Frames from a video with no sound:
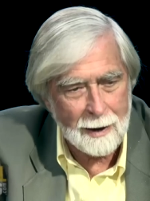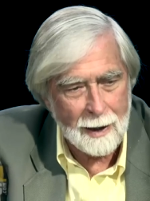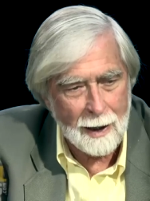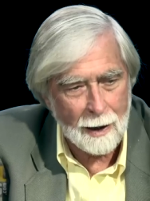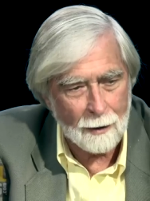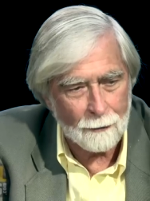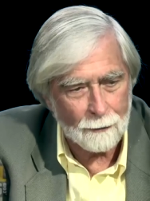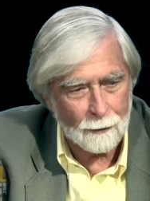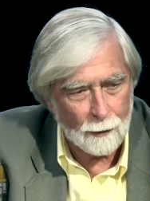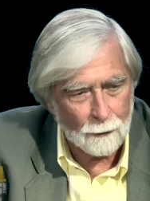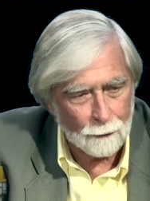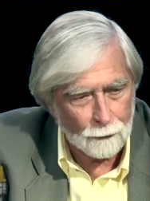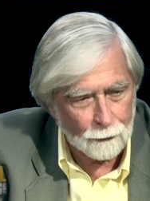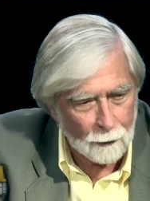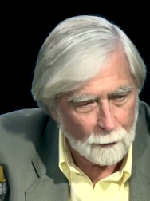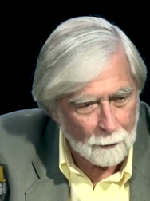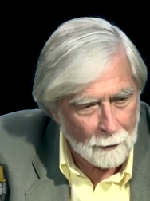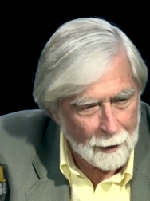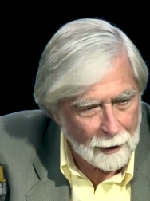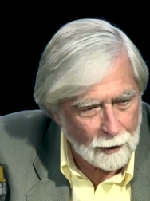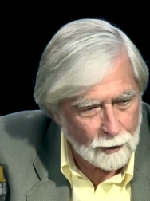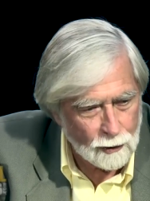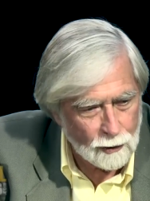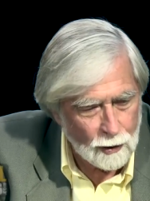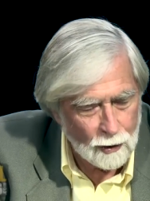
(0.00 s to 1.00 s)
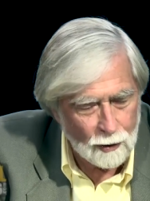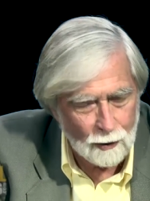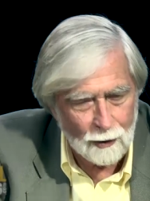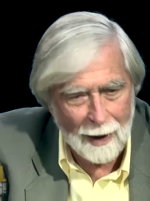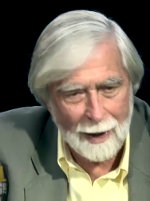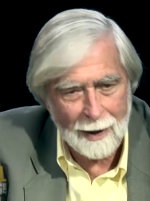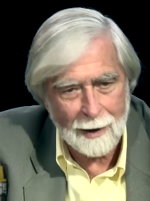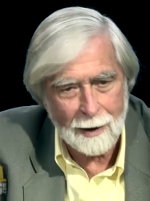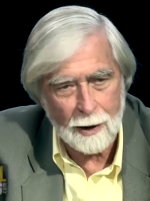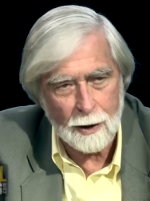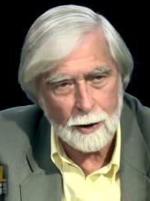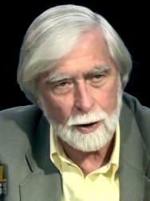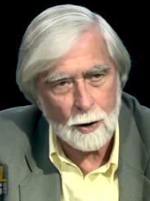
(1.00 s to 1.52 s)
have information.
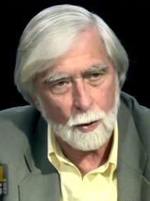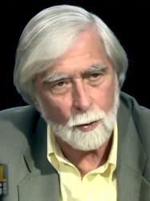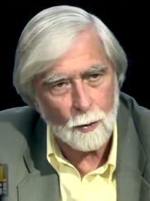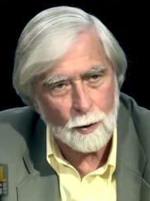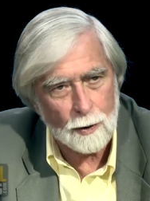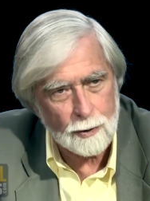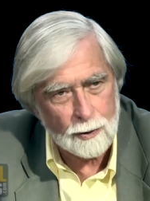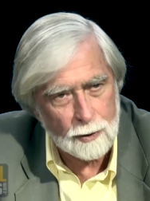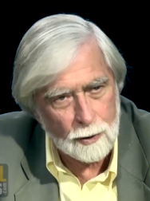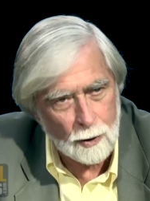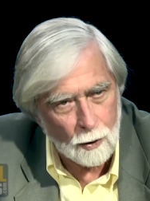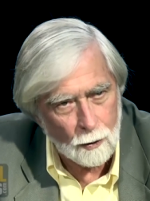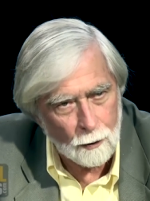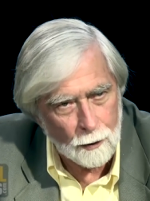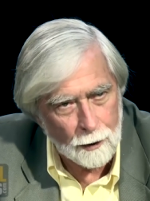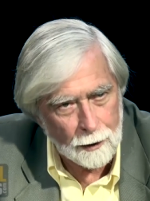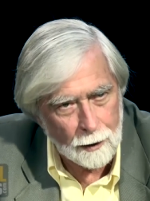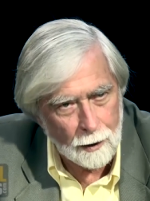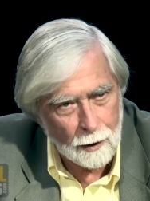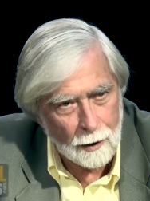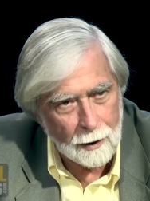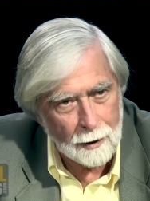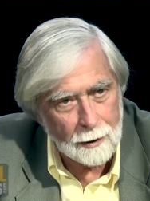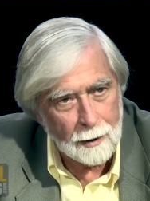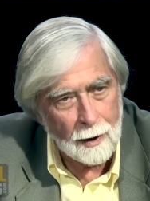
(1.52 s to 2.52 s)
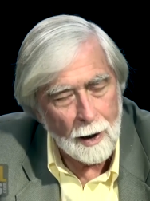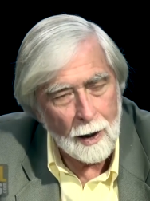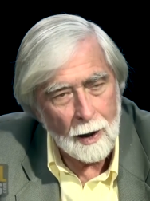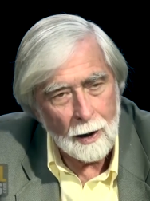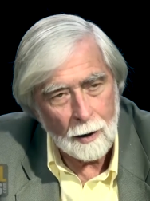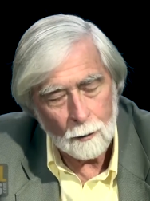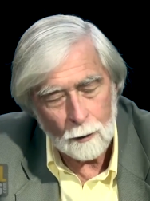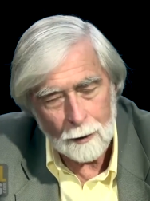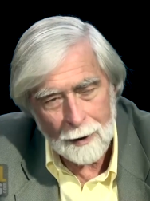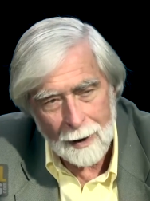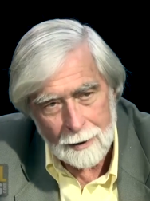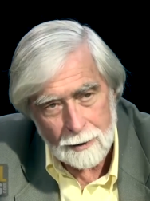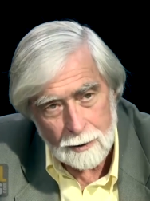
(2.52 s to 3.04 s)
They didn't know what's going on.
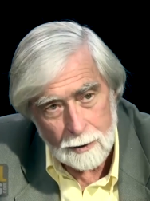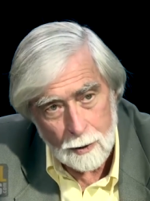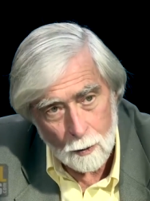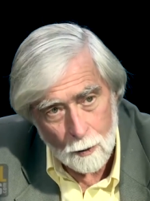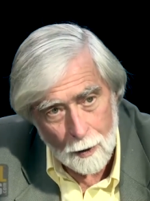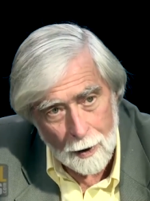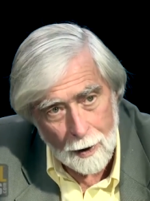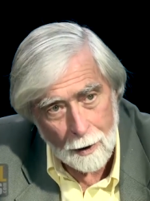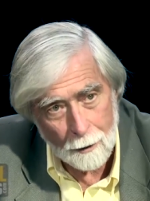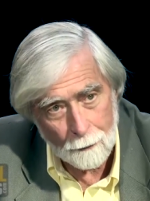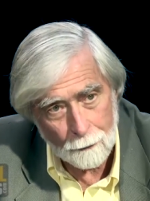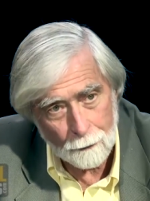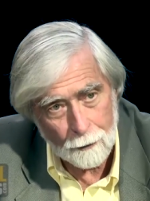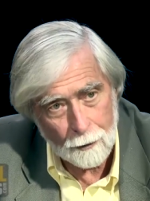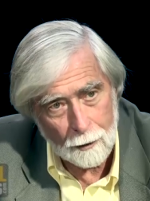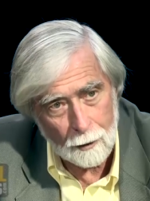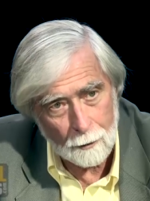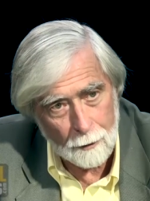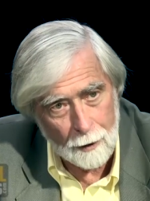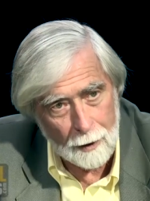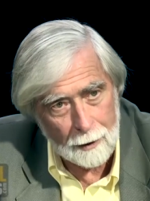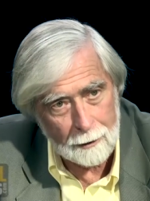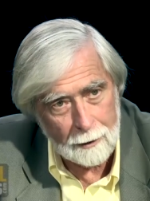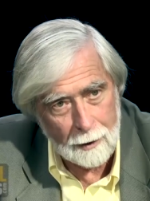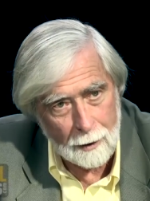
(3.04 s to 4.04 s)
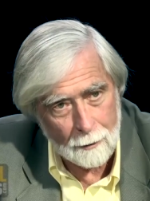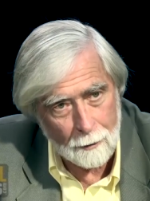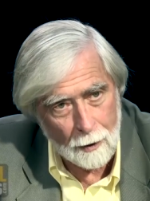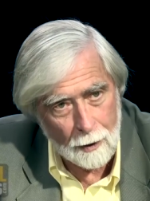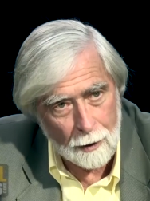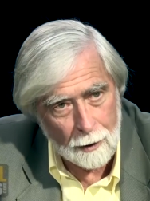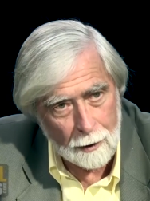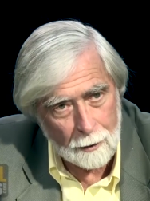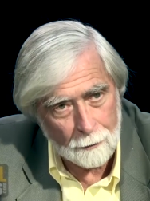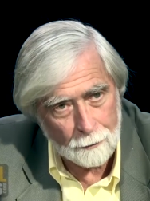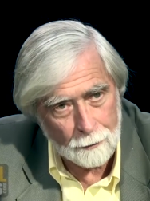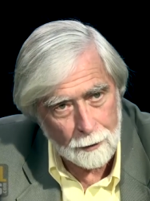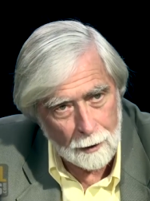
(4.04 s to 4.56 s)
Well, that's the way I feel about the
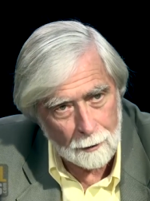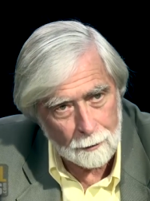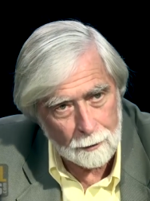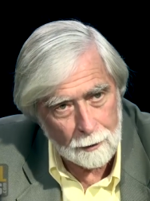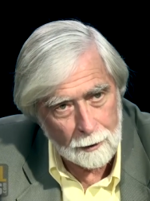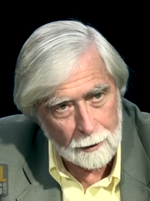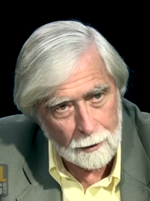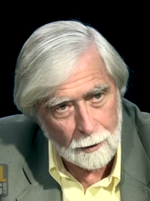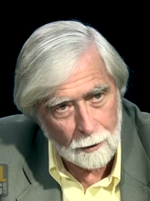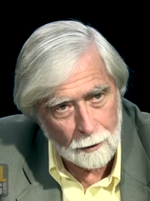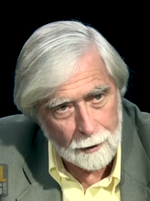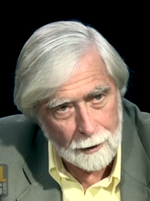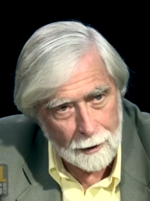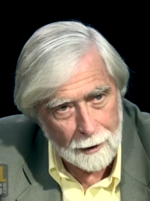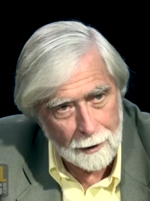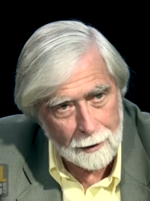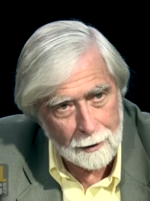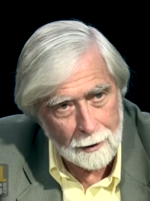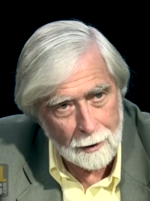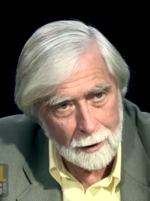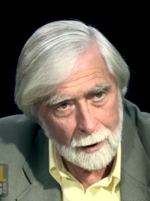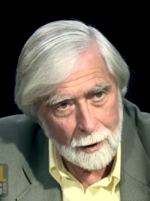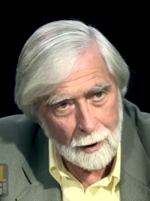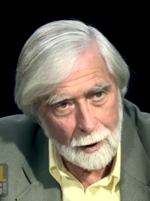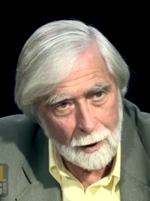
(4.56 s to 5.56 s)
American public, okay?